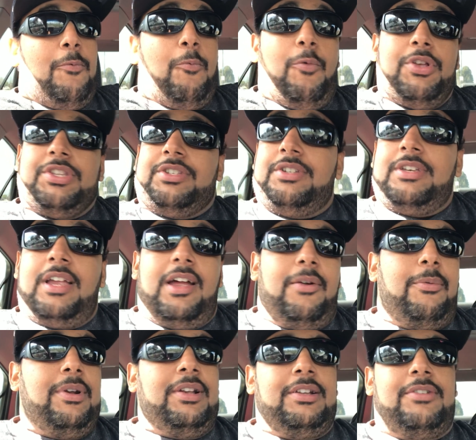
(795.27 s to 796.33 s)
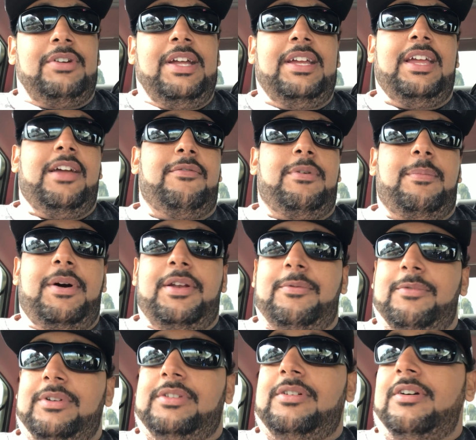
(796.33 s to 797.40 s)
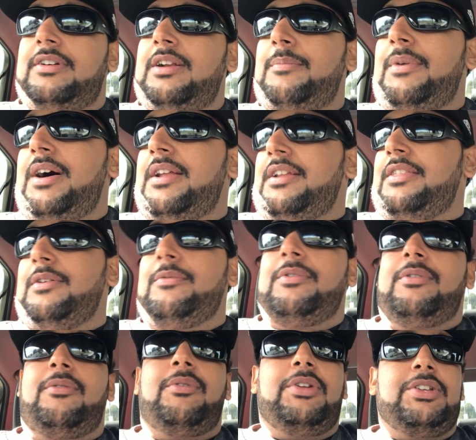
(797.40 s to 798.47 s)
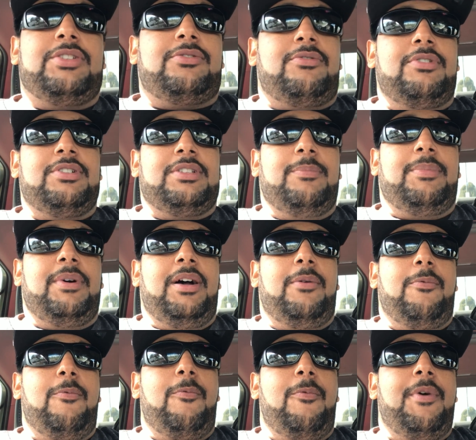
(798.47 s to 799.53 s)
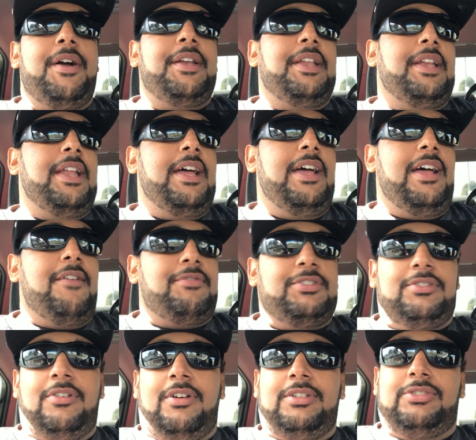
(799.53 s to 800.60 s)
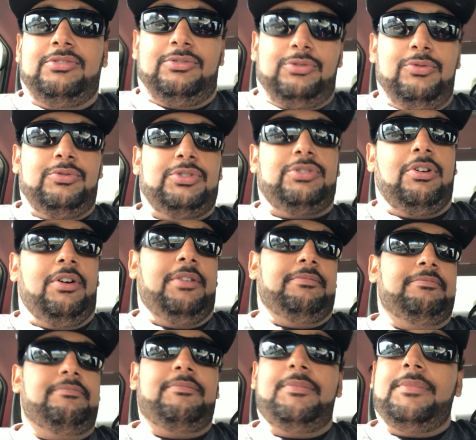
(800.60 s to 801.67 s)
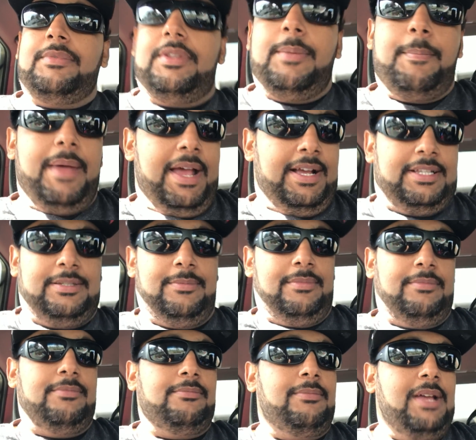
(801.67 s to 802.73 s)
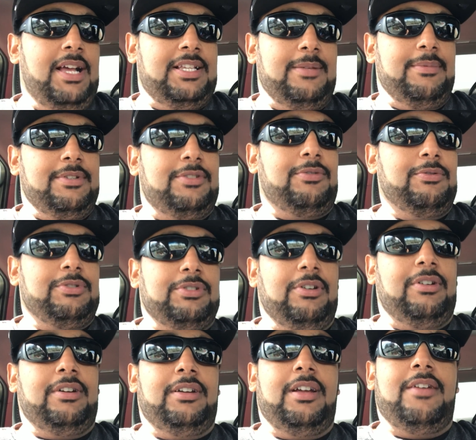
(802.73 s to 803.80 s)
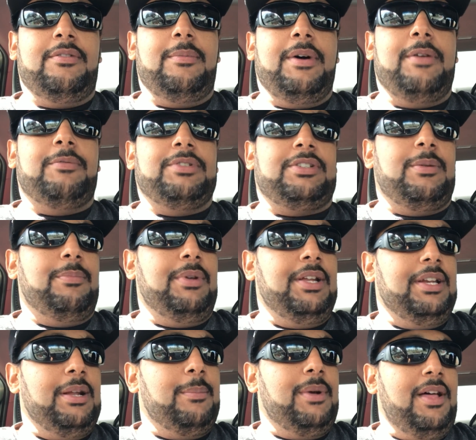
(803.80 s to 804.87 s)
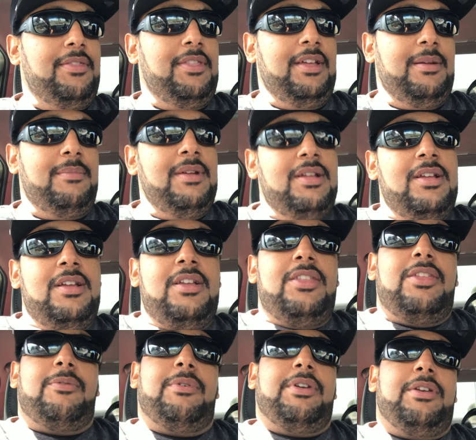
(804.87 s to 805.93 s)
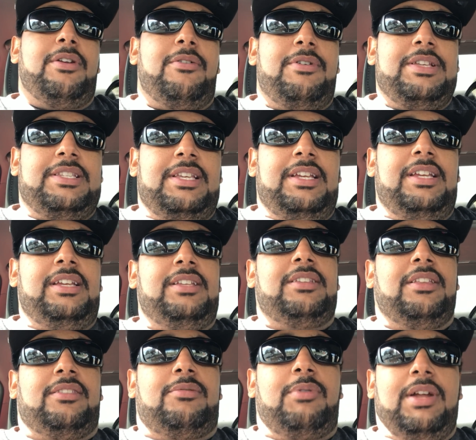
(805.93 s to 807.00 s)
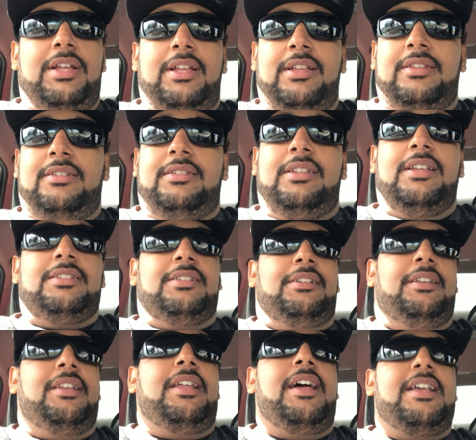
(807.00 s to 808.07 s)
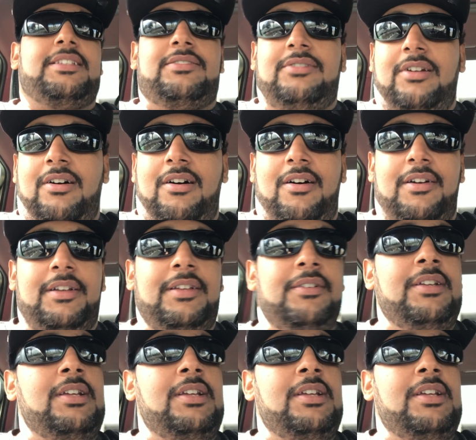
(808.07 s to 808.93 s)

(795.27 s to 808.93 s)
was not really great. Everybody were talking about it. They were only scores about 1.5 star to 2 star. The maximum is 2 star. Everybody was complaining about them. They were noisy. The thread doesn't last long.